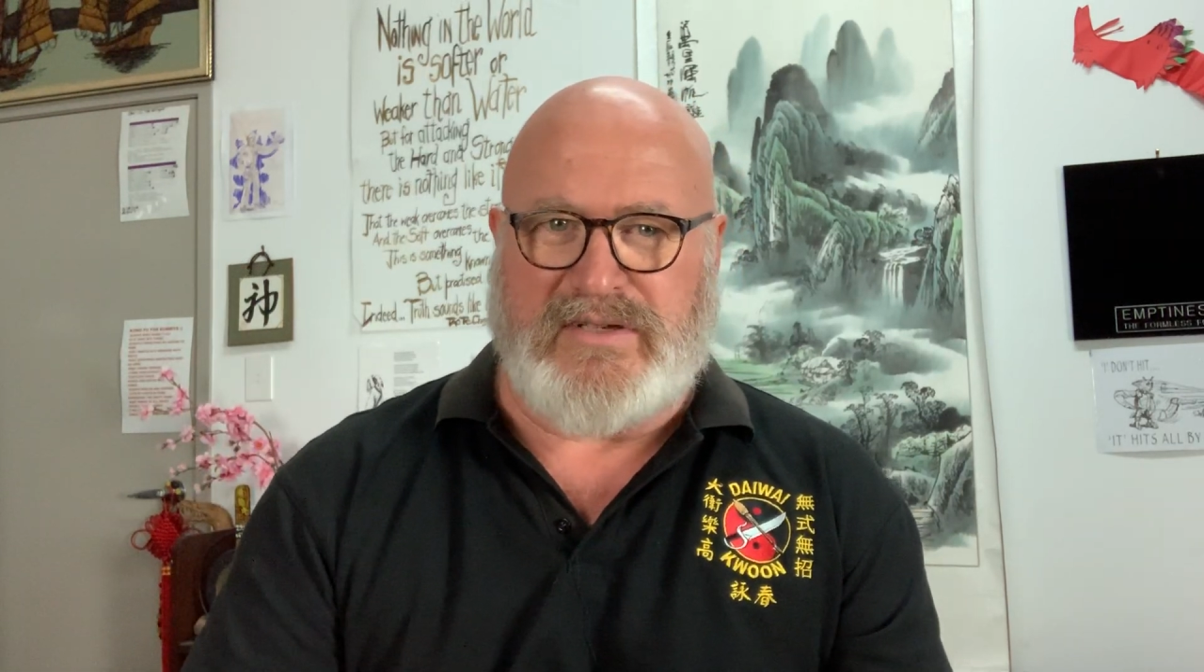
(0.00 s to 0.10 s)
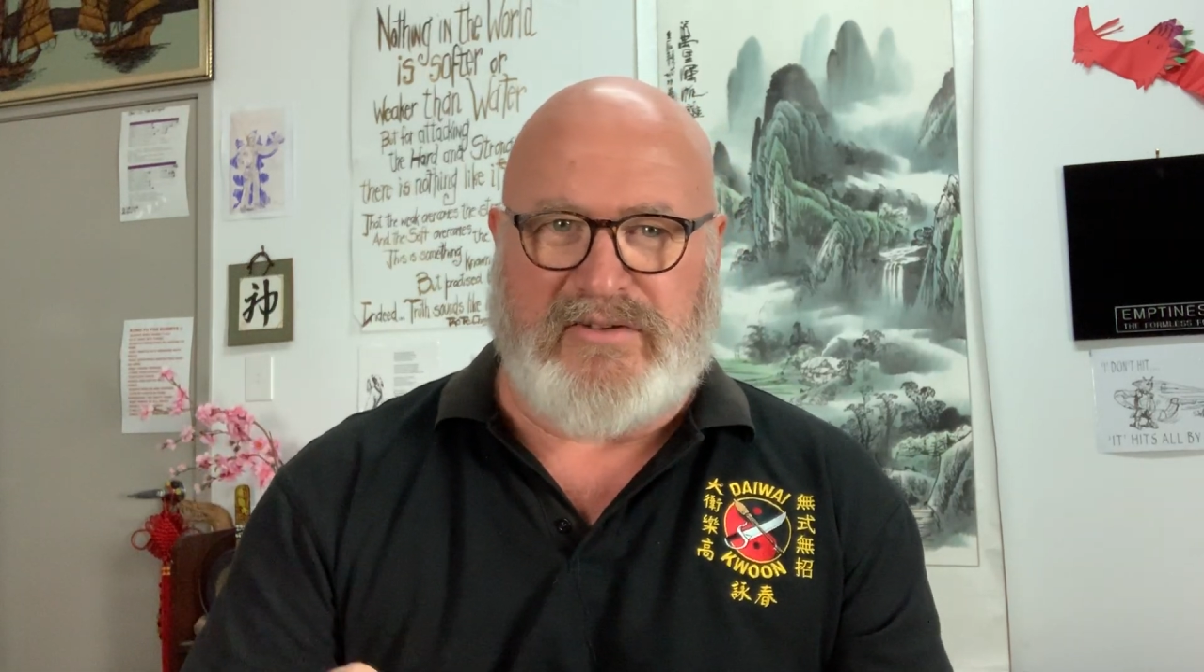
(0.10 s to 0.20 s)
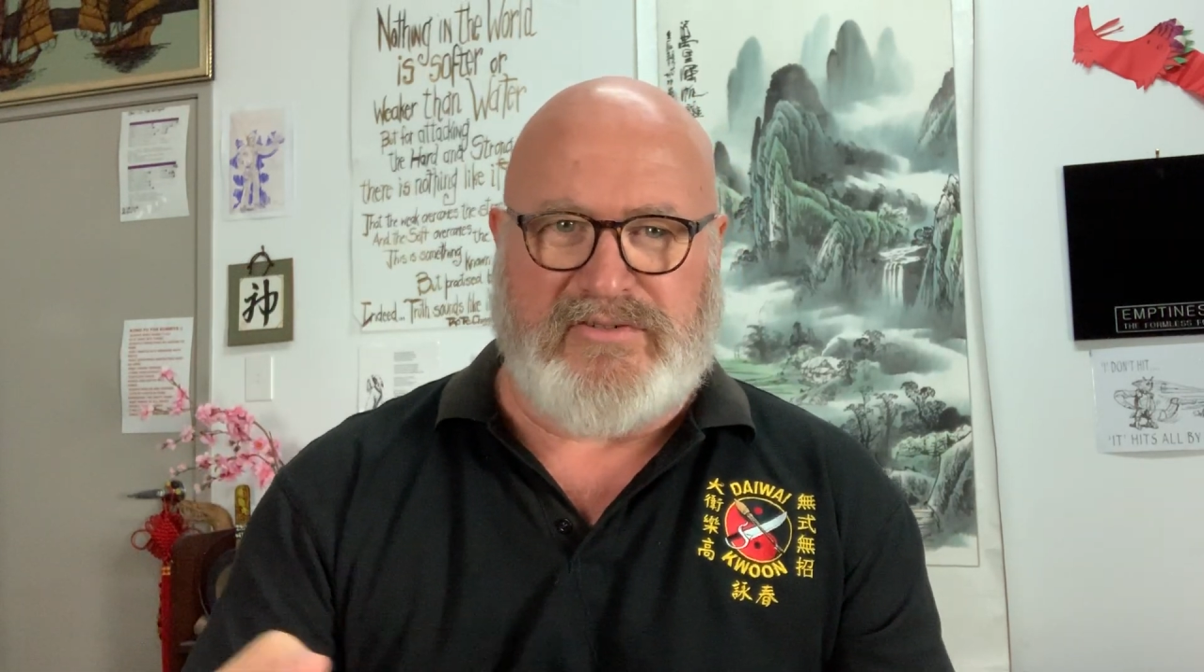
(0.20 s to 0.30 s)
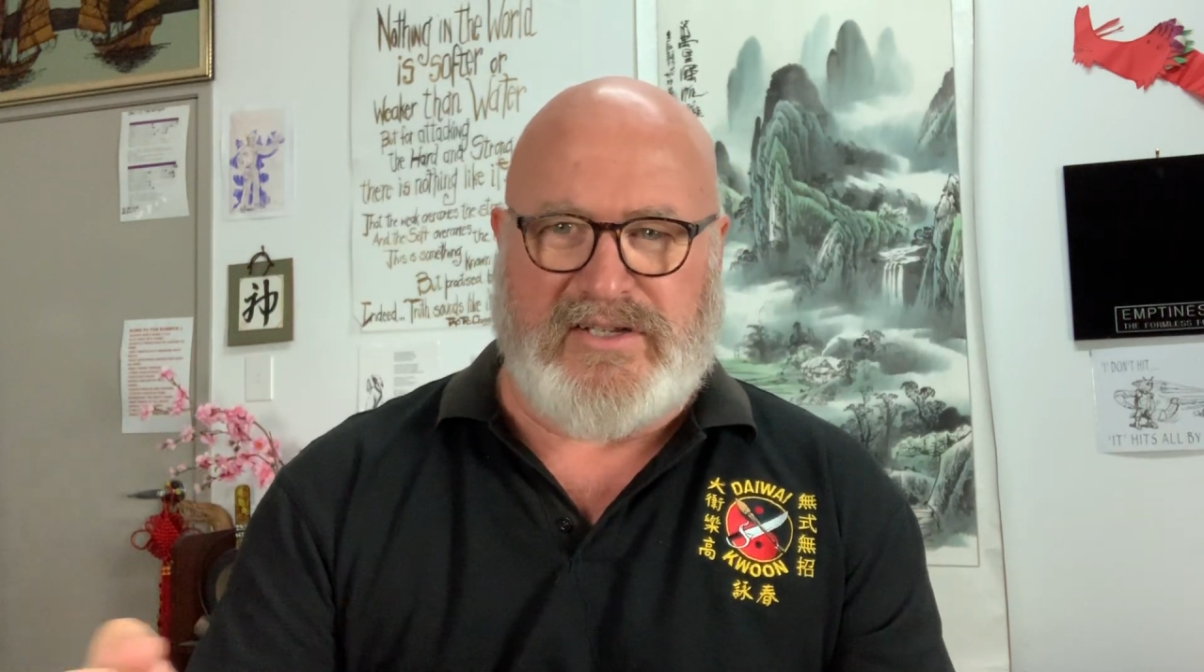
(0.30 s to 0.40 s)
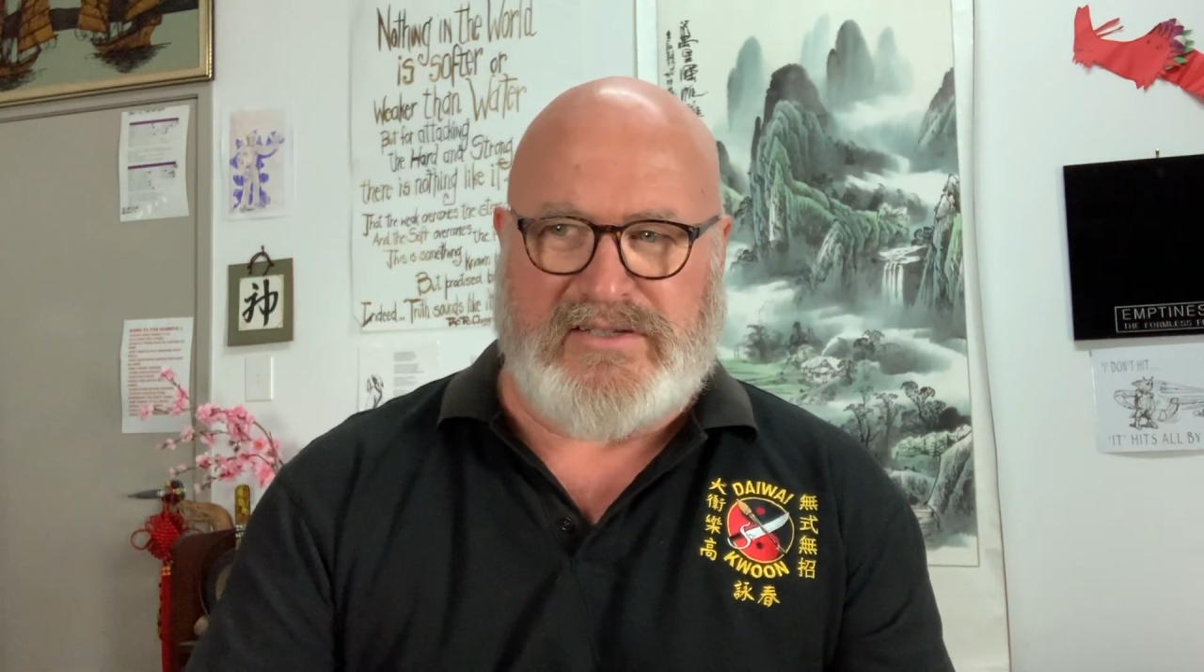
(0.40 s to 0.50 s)

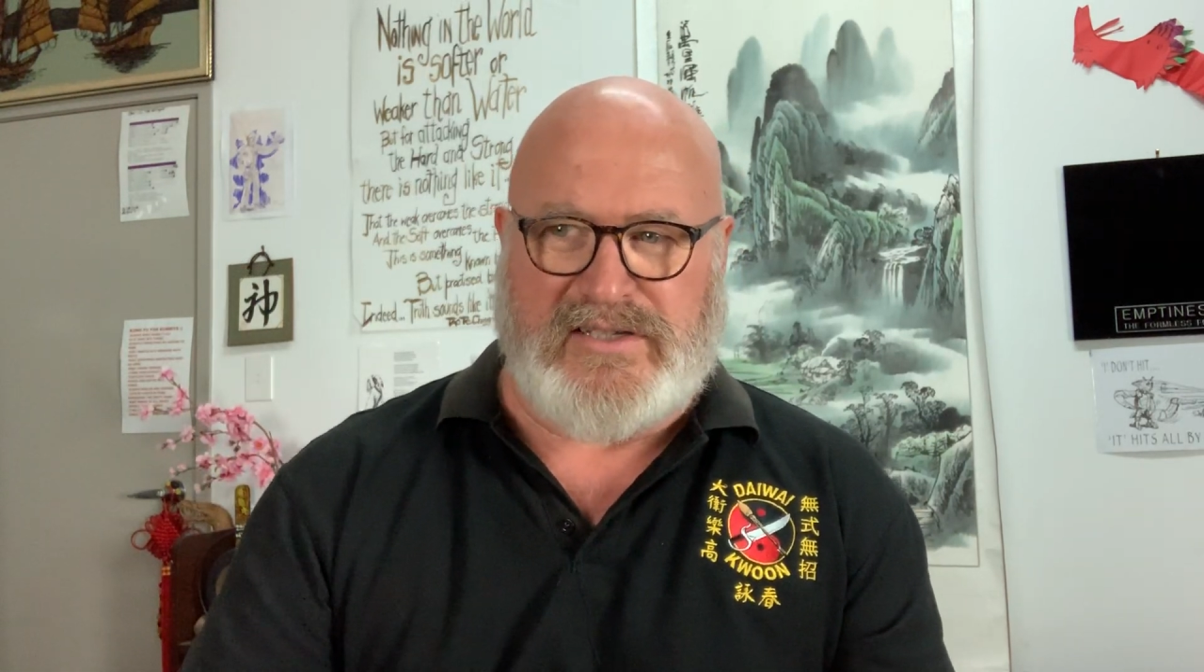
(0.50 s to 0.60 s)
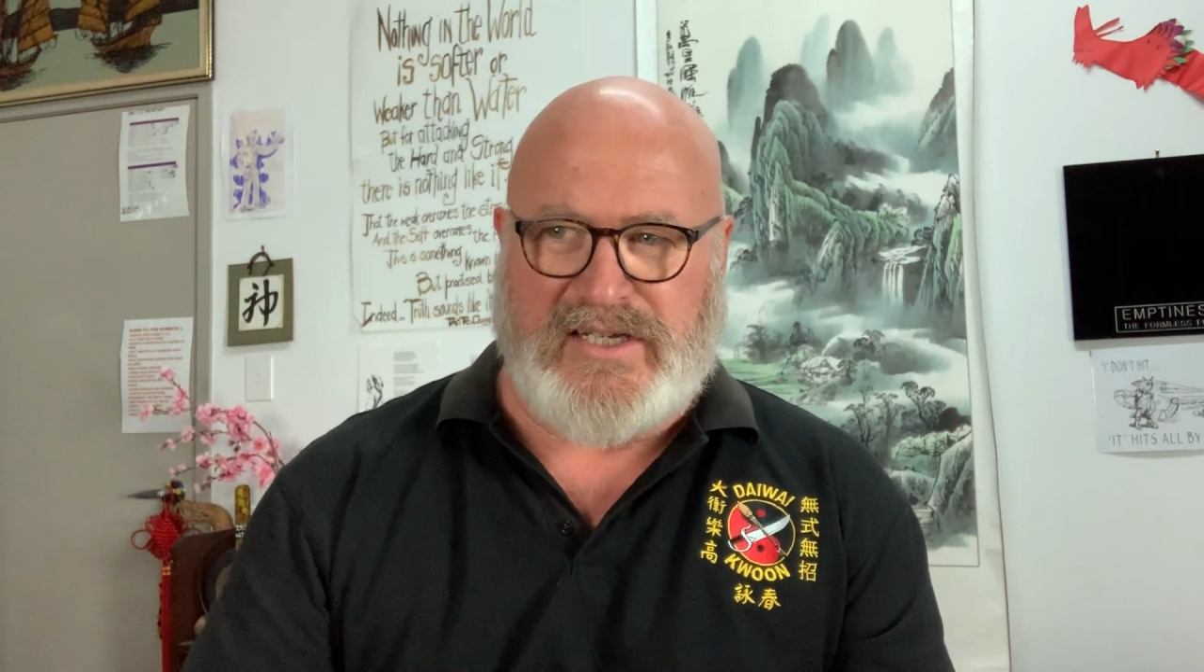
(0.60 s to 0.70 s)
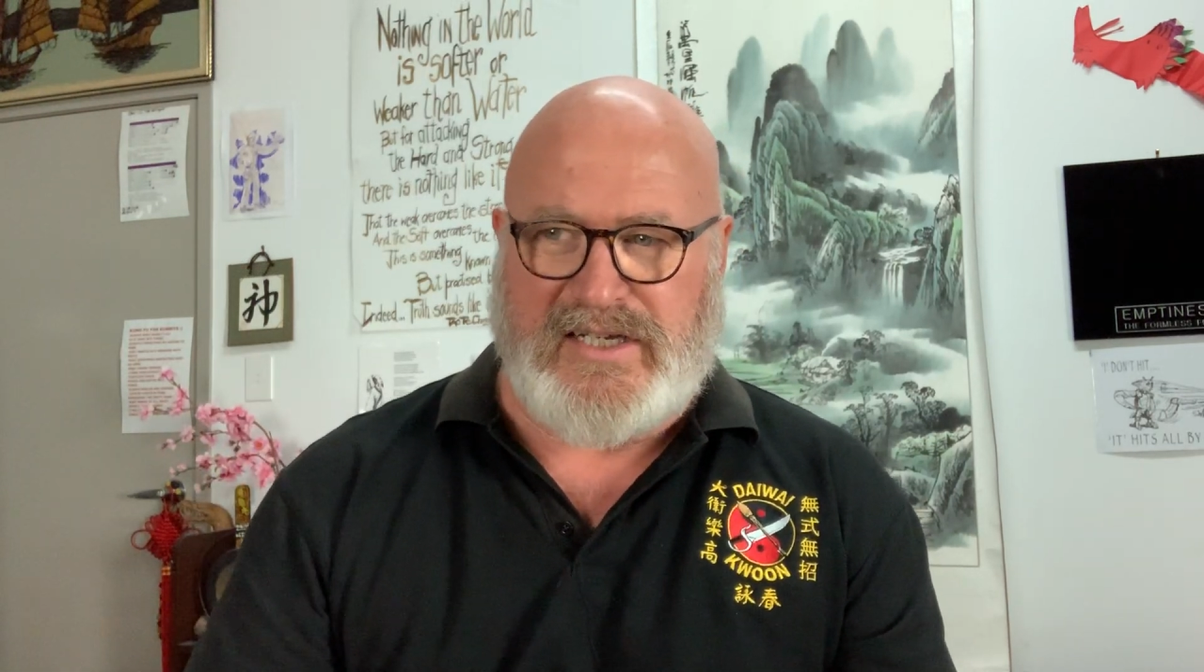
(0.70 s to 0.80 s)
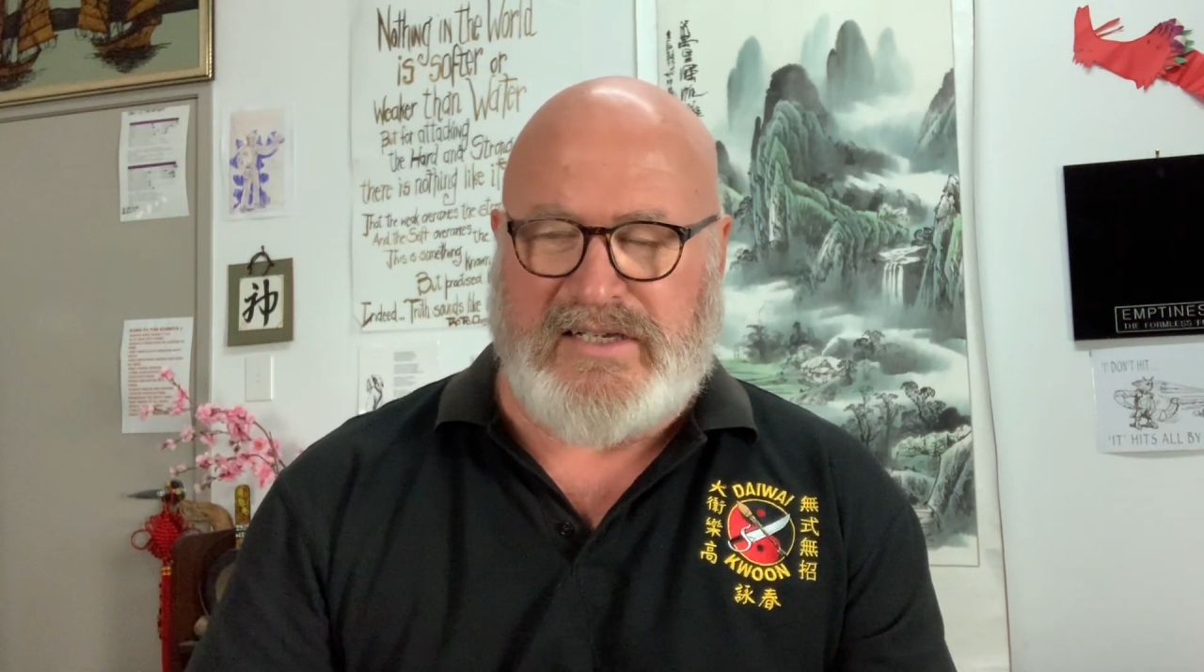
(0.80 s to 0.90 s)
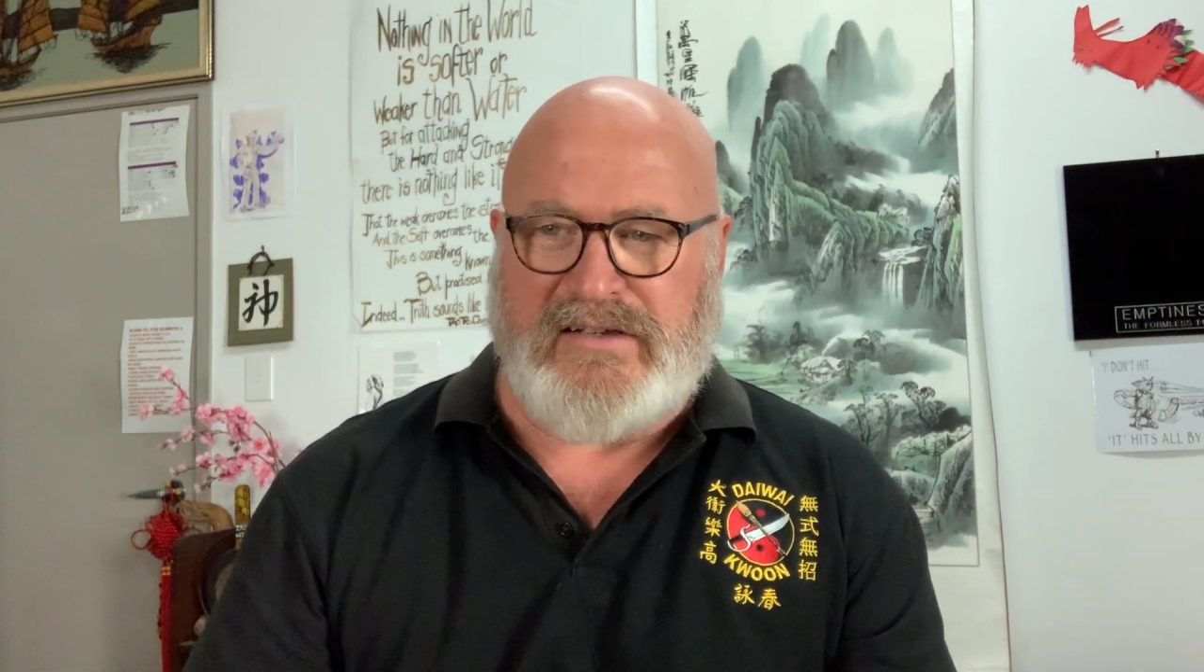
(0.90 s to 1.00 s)

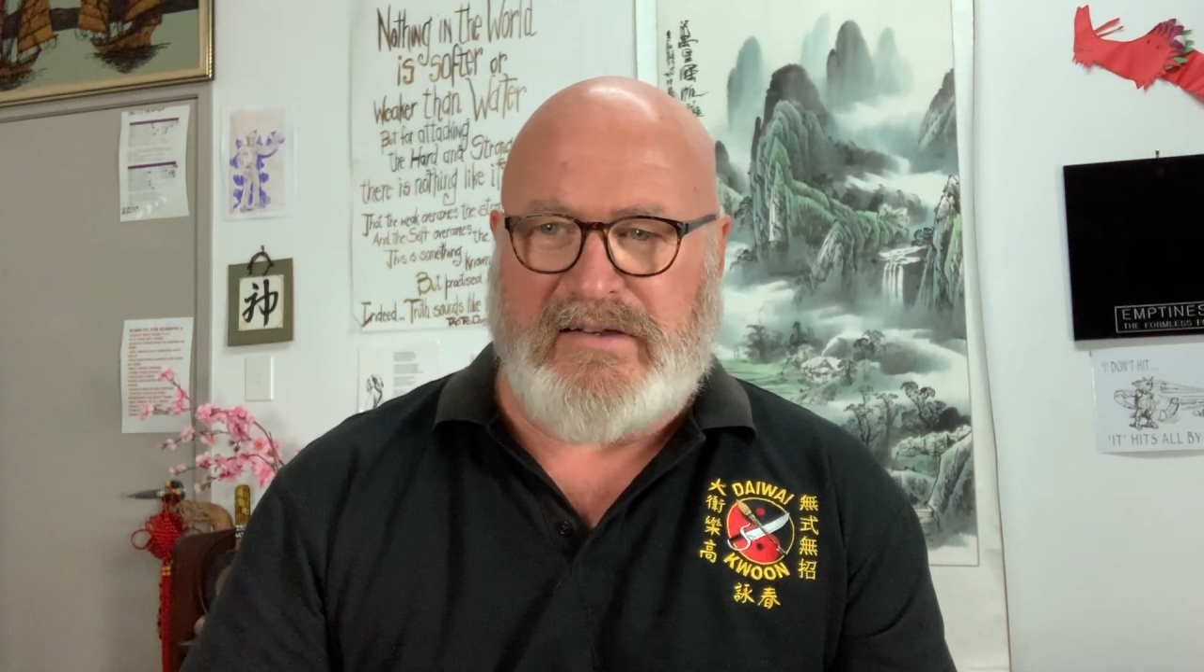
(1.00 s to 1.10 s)
effortlessly,